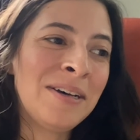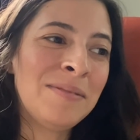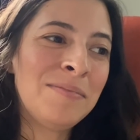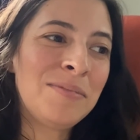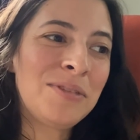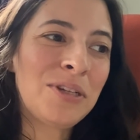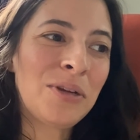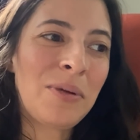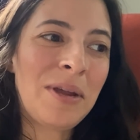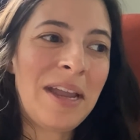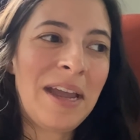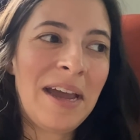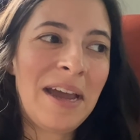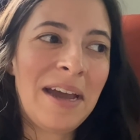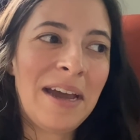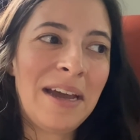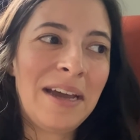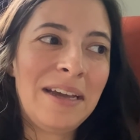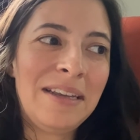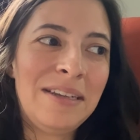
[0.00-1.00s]
So we
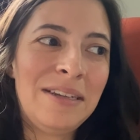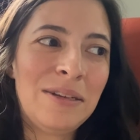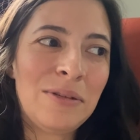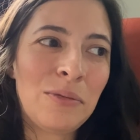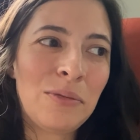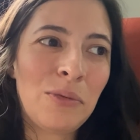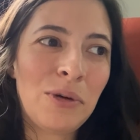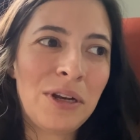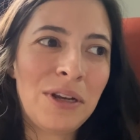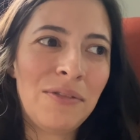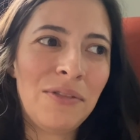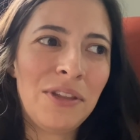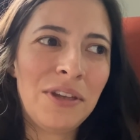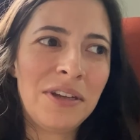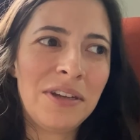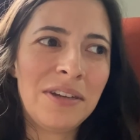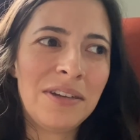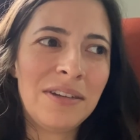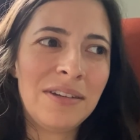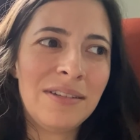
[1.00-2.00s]
had one of
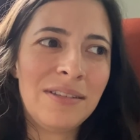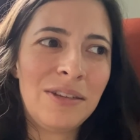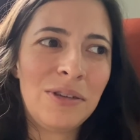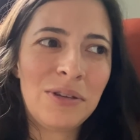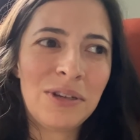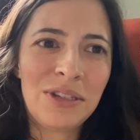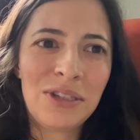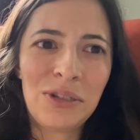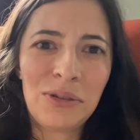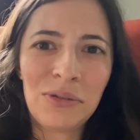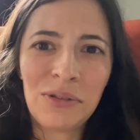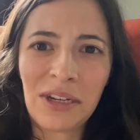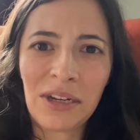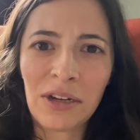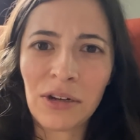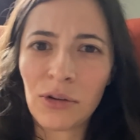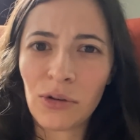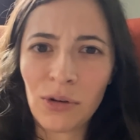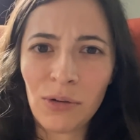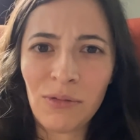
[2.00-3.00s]
the, you can do like a
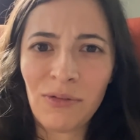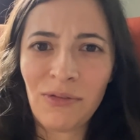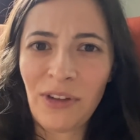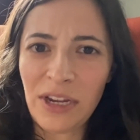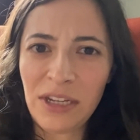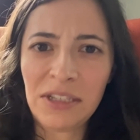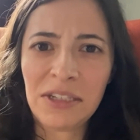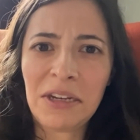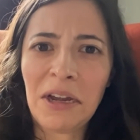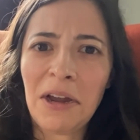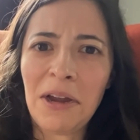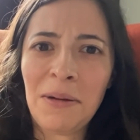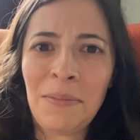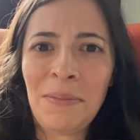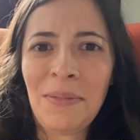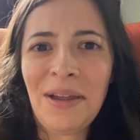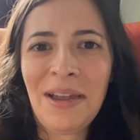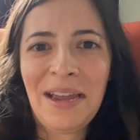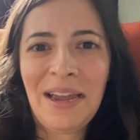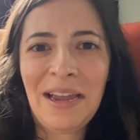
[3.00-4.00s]
group
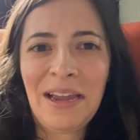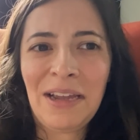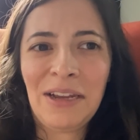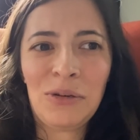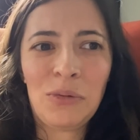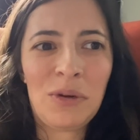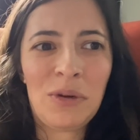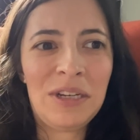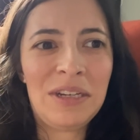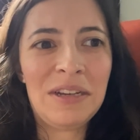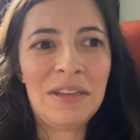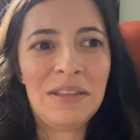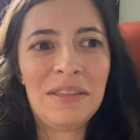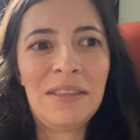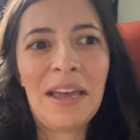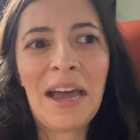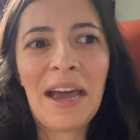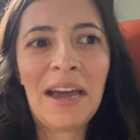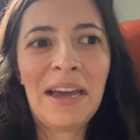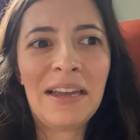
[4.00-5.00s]
FaceTime, and we did
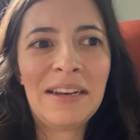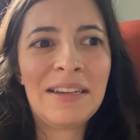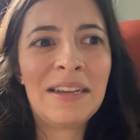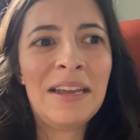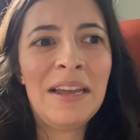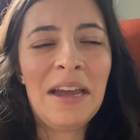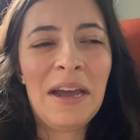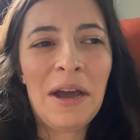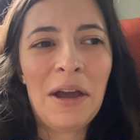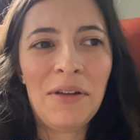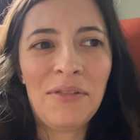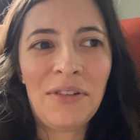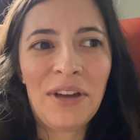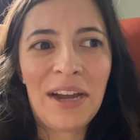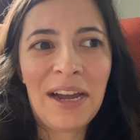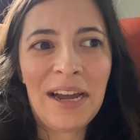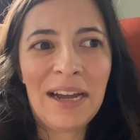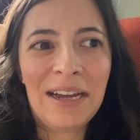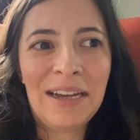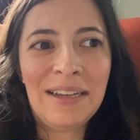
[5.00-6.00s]
that. I've
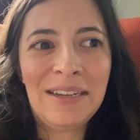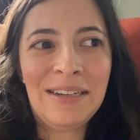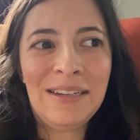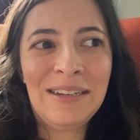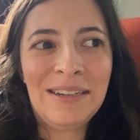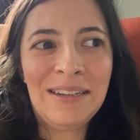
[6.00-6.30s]
had